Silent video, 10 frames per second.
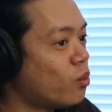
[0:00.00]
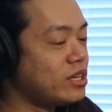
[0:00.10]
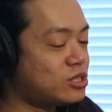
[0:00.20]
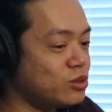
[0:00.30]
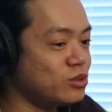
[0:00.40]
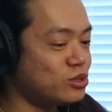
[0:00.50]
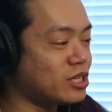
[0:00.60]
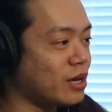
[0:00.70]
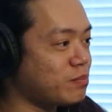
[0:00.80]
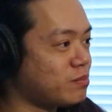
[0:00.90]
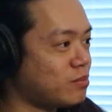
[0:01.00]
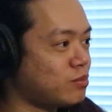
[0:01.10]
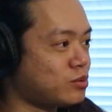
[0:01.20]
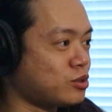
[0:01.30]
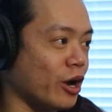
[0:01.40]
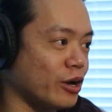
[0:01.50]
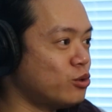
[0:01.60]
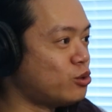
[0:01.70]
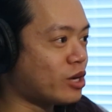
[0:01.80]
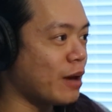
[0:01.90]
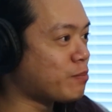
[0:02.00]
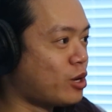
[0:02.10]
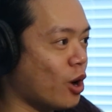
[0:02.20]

Wait, so you just kept... Sorry, you kept